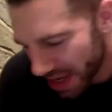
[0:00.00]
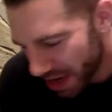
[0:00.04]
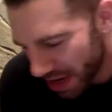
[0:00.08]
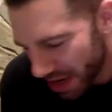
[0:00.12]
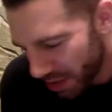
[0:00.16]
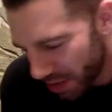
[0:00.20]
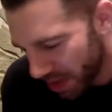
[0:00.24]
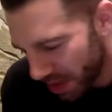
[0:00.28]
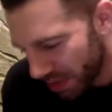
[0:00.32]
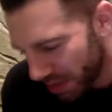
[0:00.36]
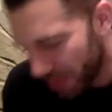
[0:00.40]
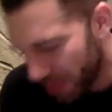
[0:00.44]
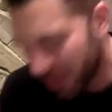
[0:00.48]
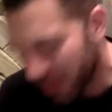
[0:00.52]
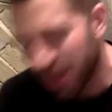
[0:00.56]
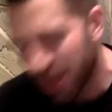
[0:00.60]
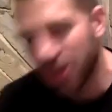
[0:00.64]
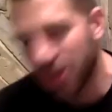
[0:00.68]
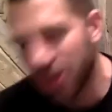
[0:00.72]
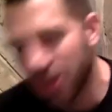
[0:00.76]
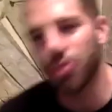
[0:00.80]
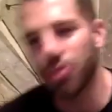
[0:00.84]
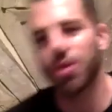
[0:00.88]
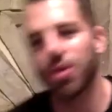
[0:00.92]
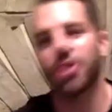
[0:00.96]
We've done
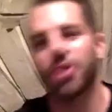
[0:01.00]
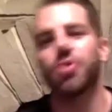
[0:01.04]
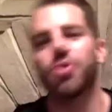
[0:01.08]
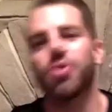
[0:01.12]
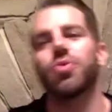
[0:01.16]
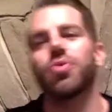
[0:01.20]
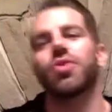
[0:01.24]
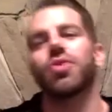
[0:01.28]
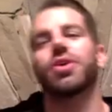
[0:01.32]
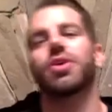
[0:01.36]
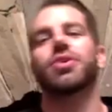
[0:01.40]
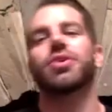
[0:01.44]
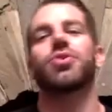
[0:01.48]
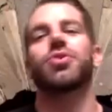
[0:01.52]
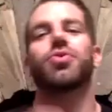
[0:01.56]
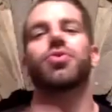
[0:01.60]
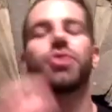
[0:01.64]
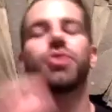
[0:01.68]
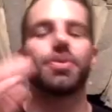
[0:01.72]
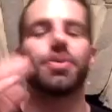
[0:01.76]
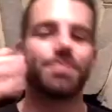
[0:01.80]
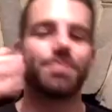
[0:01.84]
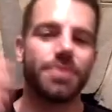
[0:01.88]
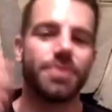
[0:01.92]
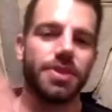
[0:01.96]
all
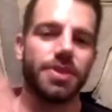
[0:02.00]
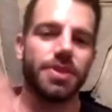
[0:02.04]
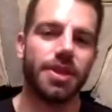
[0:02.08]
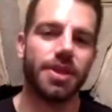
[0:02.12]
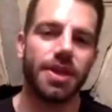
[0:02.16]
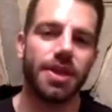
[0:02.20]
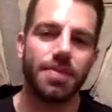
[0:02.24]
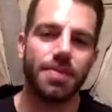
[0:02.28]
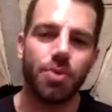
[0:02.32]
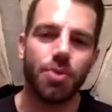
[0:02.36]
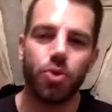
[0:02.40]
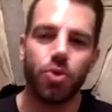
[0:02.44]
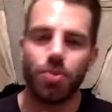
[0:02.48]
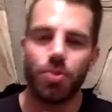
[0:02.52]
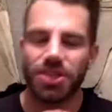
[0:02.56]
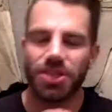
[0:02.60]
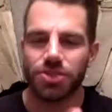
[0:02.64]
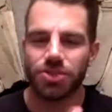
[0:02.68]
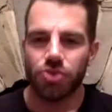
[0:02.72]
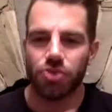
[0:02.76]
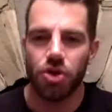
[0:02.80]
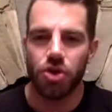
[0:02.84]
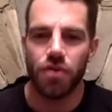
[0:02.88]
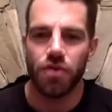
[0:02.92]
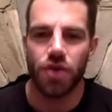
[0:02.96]
the important bits
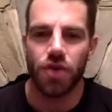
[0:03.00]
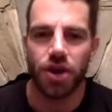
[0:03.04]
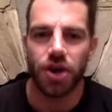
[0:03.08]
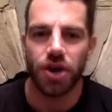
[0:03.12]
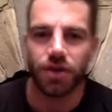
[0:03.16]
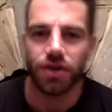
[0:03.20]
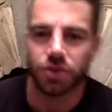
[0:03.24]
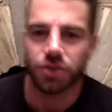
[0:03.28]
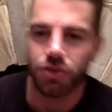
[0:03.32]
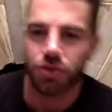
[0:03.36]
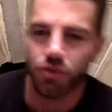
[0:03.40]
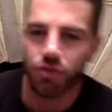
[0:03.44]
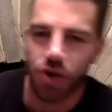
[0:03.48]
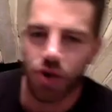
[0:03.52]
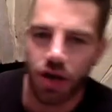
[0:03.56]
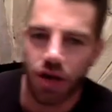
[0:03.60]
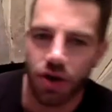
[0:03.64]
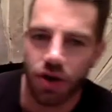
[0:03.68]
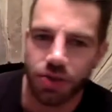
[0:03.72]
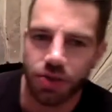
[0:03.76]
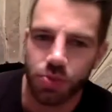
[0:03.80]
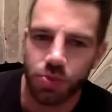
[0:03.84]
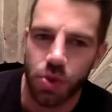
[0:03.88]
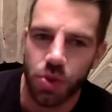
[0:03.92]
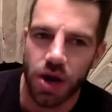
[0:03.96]
are over, and I've just
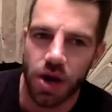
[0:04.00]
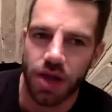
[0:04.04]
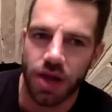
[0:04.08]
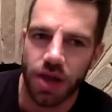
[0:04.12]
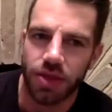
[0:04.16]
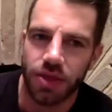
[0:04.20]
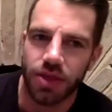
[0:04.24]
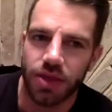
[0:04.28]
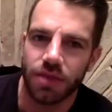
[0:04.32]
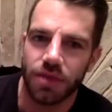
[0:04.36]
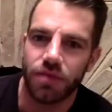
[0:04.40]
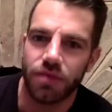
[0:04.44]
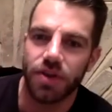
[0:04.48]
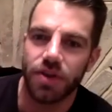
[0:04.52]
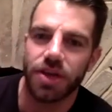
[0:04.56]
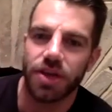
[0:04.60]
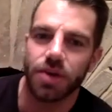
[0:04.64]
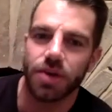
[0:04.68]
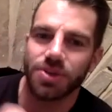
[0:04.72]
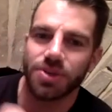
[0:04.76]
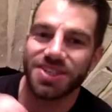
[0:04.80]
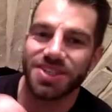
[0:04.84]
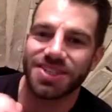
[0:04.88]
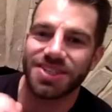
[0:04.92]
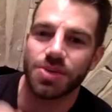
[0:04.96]
realized why the video
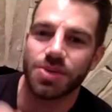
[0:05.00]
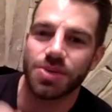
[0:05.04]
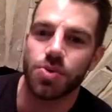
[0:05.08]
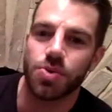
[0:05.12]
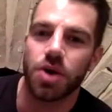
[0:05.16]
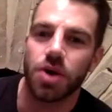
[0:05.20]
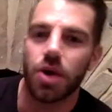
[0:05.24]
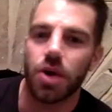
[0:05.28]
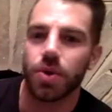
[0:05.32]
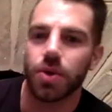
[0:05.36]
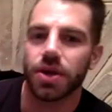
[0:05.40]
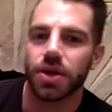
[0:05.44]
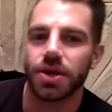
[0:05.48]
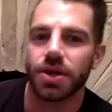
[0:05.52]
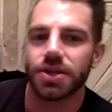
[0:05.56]
is still going.